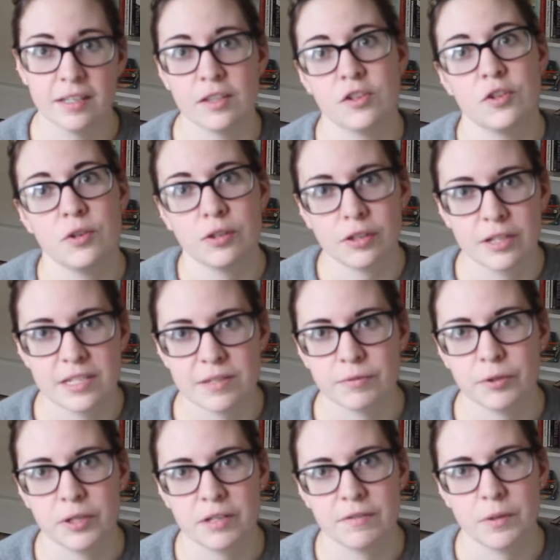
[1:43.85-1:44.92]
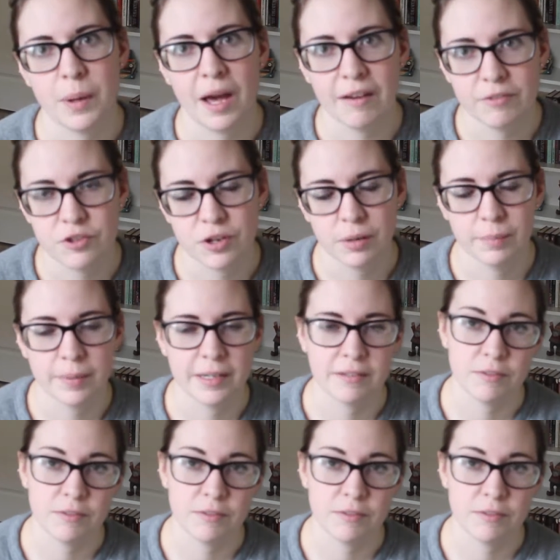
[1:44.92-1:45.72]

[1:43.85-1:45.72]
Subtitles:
The tuner is for if you have a trumpet.